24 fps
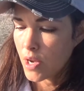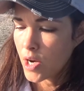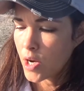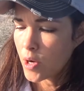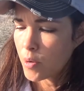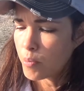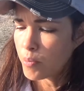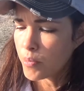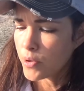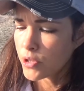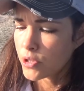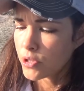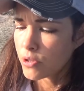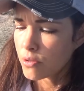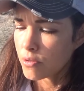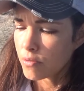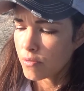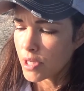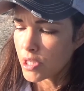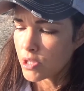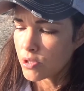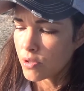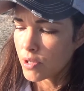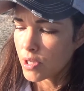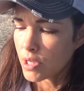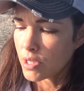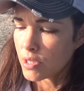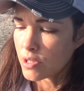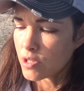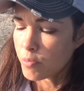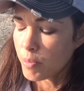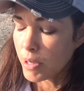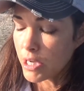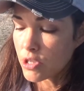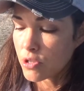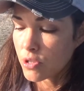Mercury retrograde,
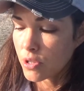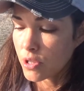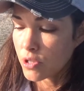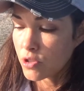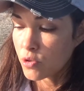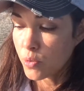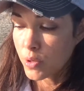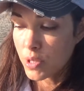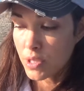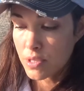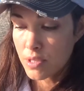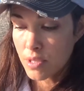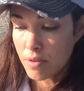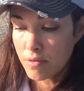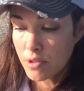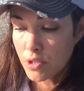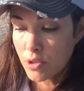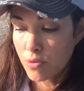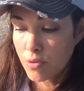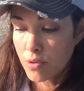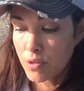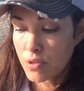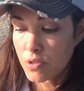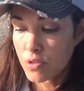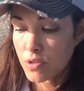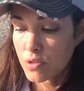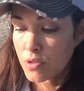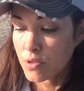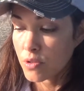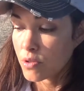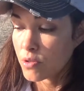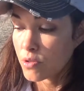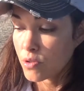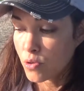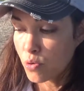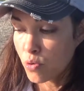especially at 27 degrees
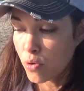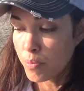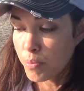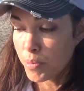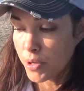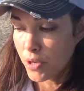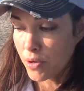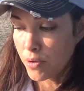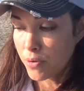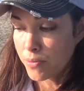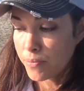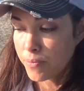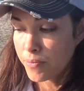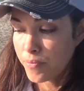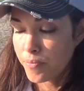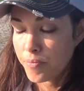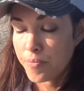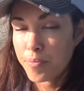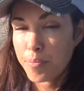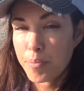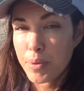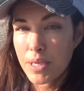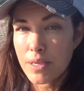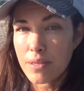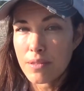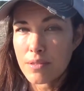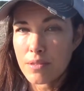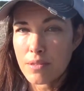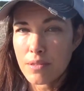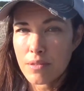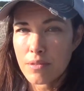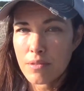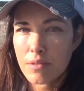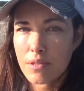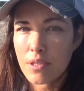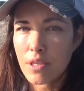Scorpio, because it
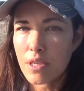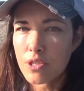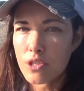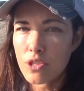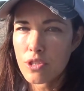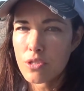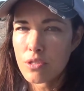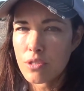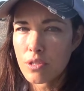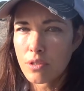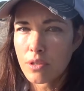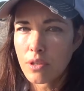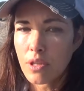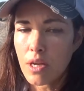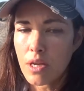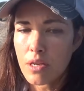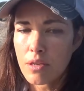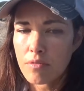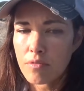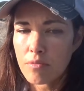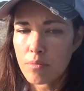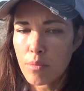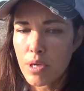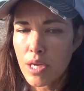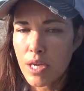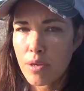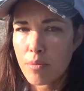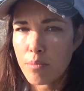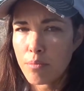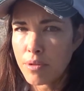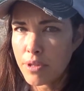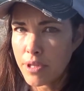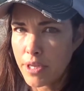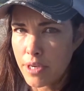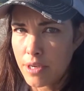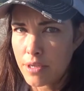touches a lot of my
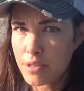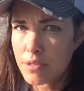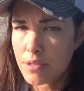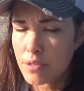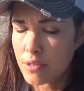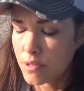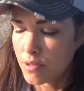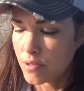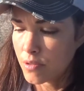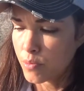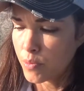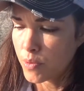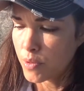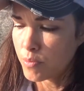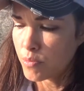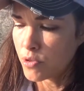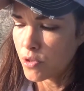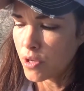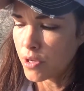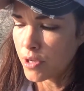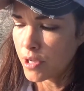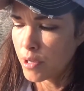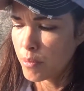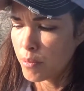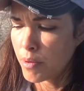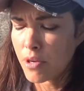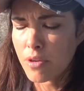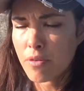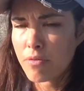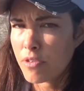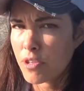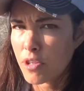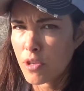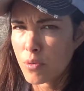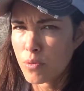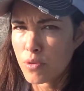planets, is what I'm talking about. If
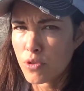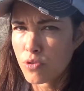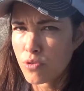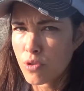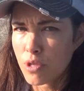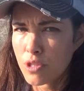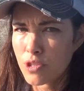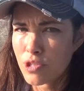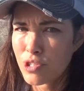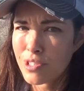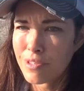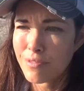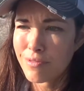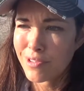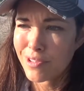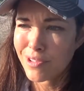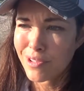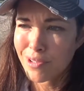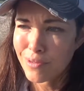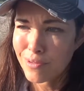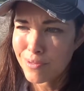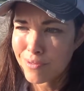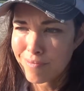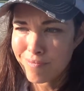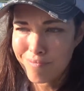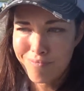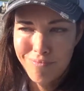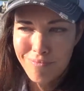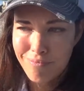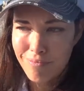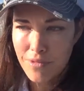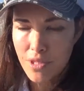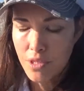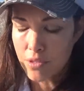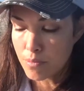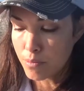you know astrology, if you don't,
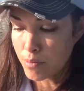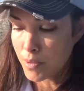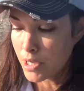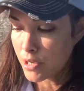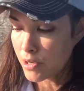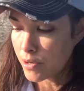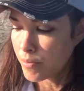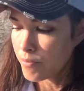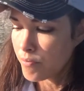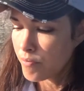it doesn't matter.